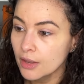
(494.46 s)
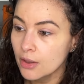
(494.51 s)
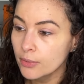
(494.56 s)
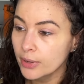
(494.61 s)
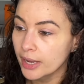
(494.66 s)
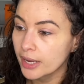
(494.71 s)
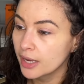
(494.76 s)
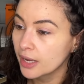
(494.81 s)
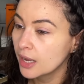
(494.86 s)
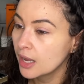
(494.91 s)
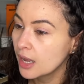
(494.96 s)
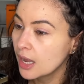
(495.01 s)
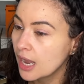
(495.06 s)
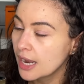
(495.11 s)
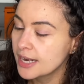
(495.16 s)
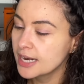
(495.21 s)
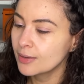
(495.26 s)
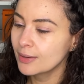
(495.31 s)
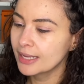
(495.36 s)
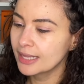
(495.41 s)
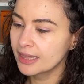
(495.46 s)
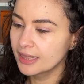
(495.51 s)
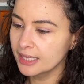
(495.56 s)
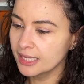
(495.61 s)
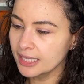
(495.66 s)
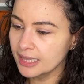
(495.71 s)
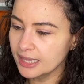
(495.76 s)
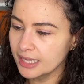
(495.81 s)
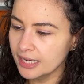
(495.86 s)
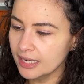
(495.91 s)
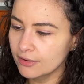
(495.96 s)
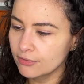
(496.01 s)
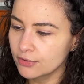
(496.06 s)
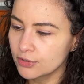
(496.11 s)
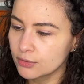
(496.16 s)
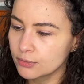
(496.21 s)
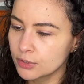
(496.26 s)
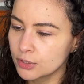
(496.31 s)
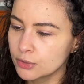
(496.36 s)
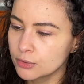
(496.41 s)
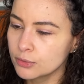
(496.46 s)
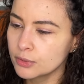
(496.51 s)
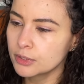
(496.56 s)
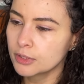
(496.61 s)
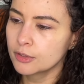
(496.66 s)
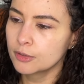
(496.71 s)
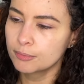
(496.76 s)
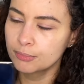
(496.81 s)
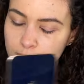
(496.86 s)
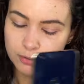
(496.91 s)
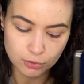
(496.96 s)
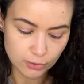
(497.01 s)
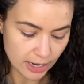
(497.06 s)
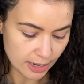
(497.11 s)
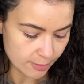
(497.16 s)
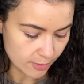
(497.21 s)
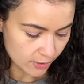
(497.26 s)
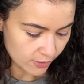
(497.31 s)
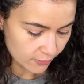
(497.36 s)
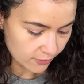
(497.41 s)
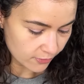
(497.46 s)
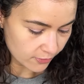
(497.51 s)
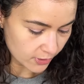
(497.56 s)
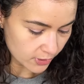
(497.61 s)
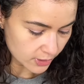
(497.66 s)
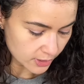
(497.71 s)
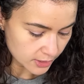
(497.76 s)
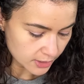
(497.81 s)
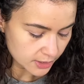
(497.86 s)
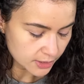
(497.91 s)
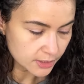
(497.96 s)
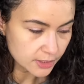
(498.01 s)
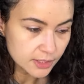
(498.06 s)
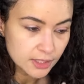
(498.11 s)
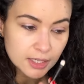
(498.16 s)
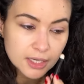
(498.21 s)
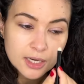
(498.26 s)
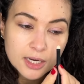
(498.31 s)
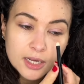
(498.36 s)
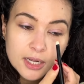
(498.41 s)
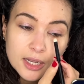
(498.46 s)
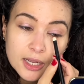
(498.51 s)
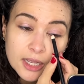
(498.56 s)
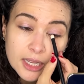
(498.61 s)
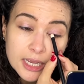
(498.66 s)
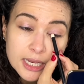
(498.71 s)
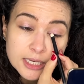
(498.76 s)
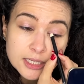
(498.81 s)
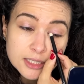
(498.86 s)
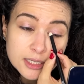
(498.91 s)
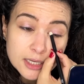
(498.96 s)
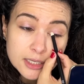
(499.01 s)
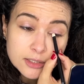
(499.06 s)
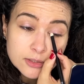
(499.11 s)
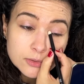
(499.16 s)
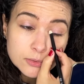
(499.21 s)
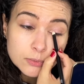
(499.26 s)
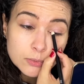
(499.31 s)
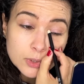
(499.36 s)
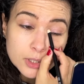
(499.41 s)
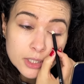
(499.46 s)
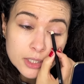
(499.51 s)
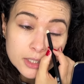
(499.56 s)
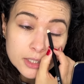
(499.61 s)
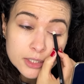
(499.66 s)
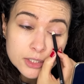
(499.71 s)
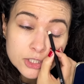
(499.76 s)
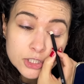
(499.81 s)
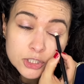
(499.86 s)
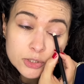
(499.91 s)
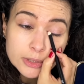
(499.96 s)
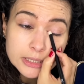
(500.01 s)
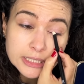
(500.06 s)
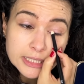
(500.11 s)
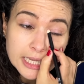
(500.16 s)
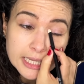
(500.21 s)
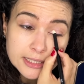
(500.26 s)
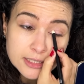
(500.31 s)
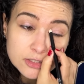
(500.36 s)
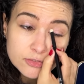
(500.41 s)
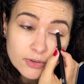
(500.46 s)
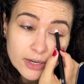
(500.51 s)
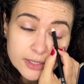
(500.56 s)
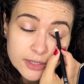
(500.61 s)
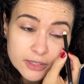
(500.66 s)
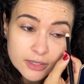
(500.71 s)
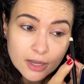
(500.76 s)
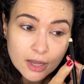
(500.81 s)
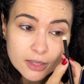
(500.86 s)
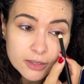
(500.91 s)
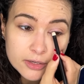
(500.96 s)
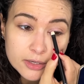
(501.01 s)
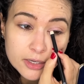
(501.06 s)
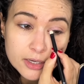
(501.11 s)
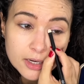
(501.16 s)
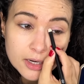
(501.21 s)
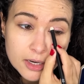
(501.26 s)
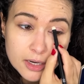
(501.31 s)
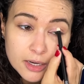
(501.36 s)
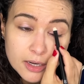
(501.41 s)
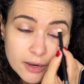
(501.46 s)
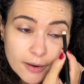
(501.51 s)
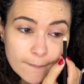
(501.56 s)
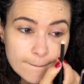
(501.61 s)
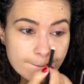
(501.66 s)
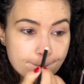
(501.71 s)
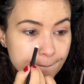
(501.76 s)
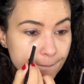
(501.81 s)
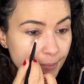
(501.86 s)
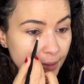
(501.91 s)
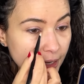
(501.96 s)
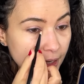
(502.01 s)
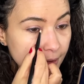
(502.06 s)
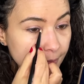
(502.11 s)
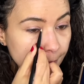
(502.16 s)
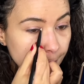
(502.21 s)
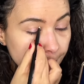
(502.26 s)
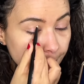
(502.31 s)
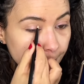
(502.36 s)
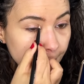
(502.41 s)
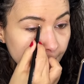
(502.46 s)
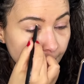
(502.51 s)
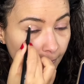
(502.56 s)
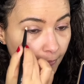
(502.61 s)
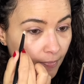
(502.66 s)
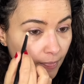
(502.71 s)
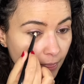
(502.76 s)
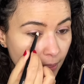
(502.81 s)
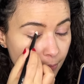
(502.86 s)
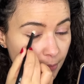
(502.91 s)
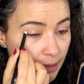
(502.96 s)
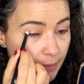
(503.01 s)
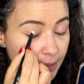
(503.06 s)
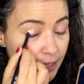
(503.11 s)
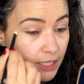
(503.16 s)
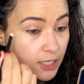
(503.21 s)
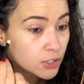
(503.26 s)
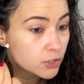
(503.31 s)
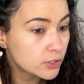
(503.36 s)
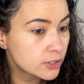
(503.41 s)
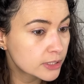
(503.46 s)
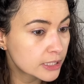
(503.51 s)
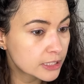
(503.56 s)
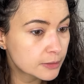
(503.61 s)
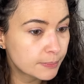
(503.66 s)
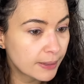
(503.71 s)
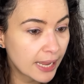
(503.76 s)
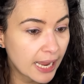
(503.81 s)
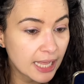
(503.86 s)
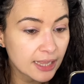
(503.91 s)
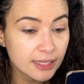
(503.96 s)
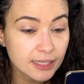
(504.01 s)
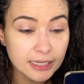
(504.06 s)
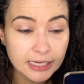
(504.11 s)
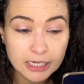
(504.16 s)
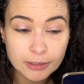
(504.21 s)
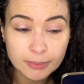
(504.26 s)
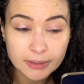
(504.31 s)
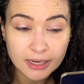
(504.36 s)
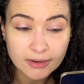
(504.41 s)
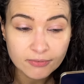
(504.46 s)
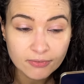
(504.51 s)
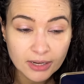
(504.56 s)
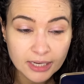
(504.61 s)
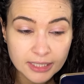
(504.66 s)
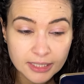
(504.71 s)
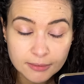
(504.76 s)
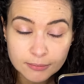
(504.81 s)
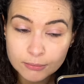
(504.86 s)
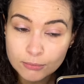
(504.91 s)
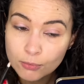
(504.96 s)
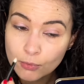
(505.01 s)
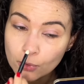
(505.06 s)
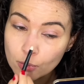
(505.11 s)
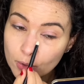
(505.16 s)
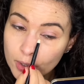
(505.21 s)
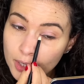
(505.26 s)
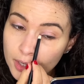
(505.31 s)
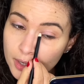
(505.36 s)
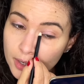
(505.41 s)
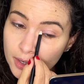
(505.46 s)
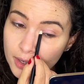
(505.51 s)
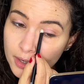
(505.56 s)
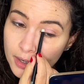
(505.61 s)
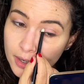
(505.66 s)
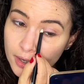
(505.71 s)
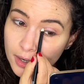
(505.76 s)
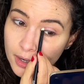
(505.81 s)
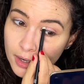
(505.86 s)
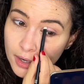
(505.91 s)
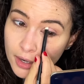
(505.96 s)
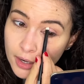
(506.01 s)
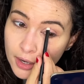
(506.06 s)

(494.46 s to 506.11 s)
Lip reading: Okay, now I think that if you use the primer first, it does work to intensify the color, but maybe it's just this palette here, but I find it more